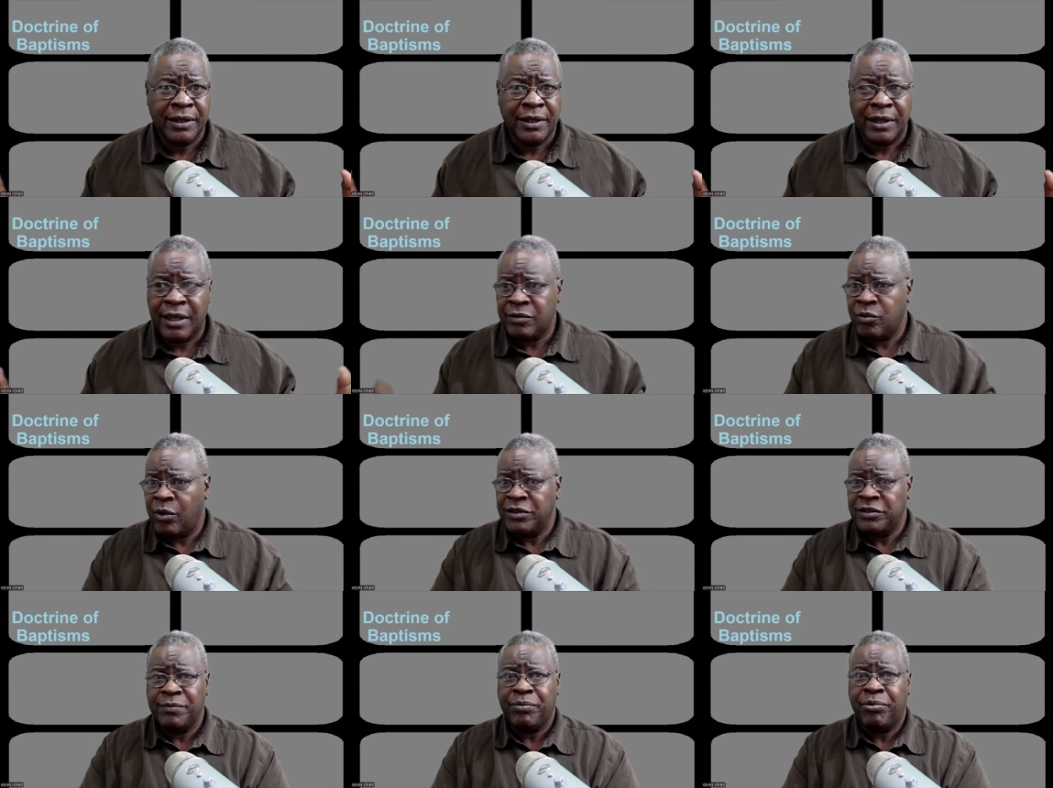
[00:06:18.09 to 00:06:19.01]
It
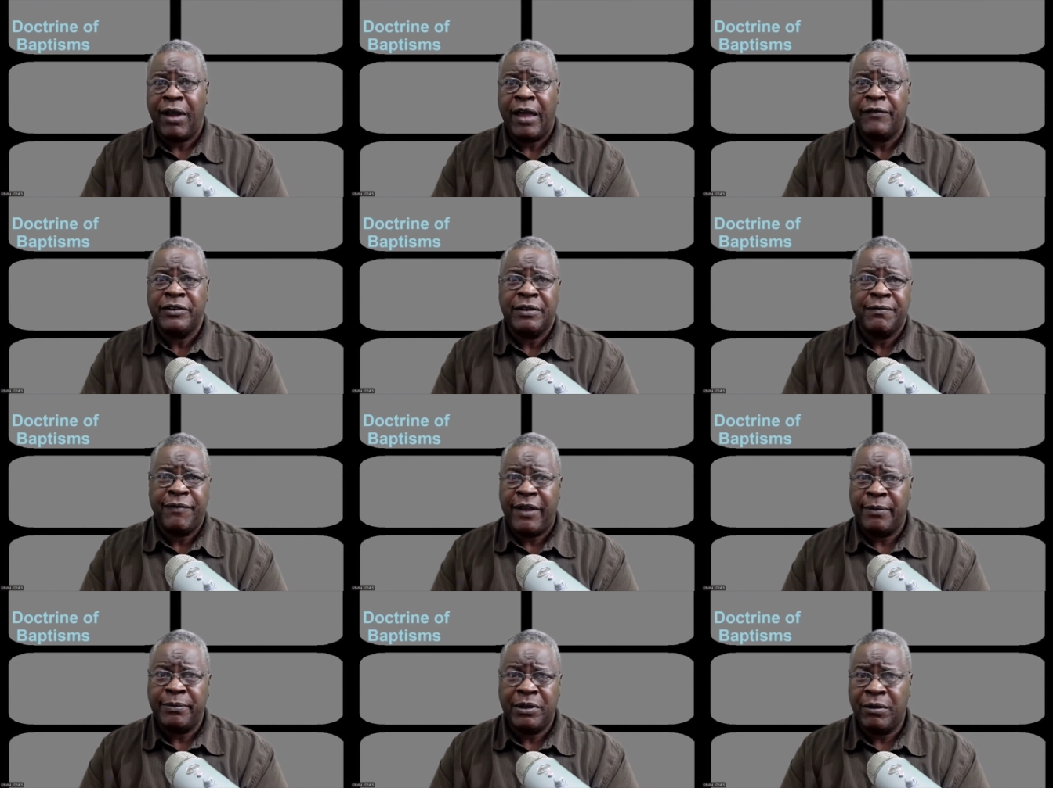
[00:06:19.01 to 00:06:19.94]
wasn't private and
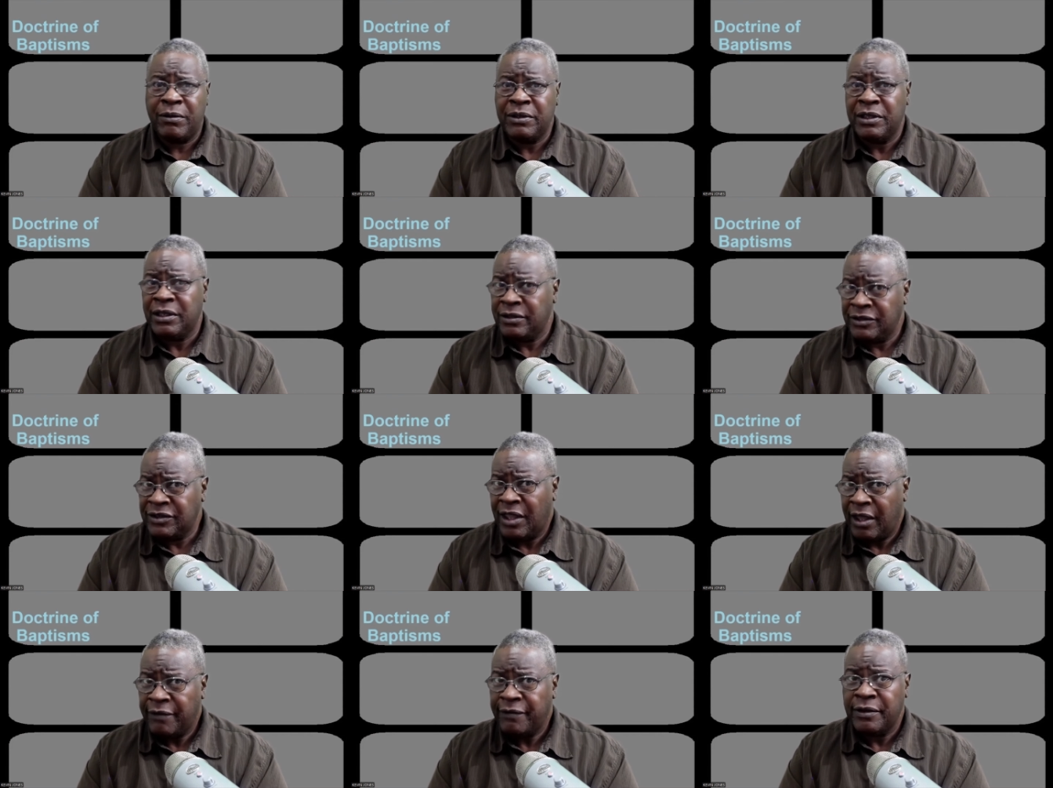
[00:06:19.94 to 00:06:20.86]
family only stuff.